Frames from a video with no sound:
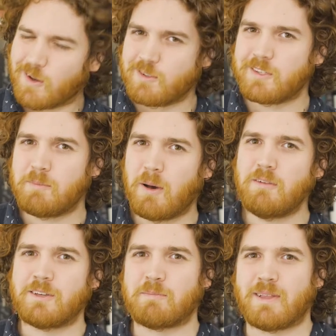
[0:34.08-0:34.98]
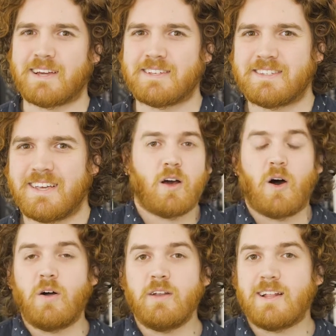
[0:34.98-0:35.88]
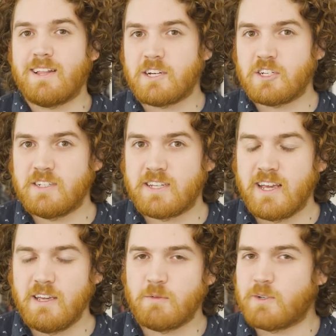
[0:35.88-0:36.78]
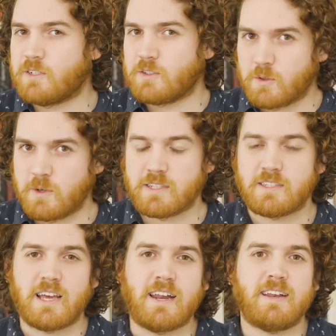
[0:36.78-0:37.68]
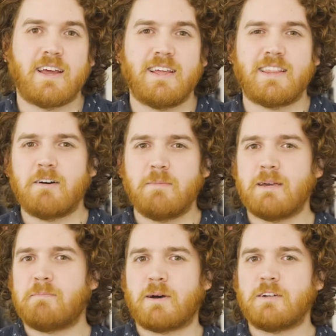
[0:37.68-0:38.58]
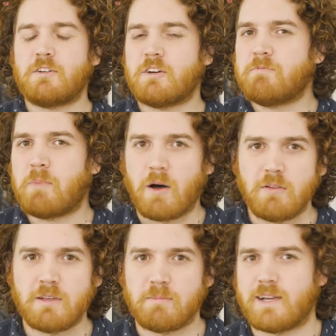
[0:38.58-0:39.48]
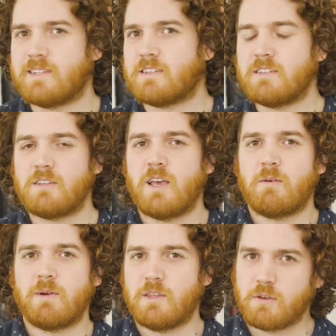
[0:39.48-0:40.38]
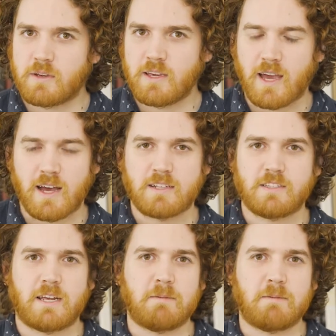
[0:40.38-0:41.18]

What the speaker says: Go to the polling place. On election day, which is always a Saturday, there will be a bunch of polling places where you can cast a